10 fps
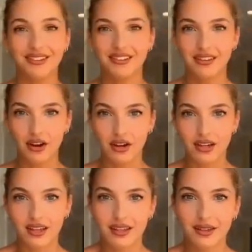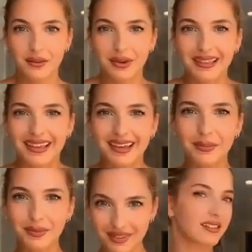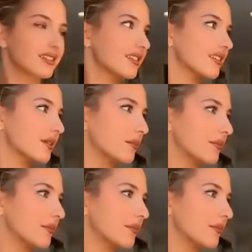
lips? Sorry. My lips? What's the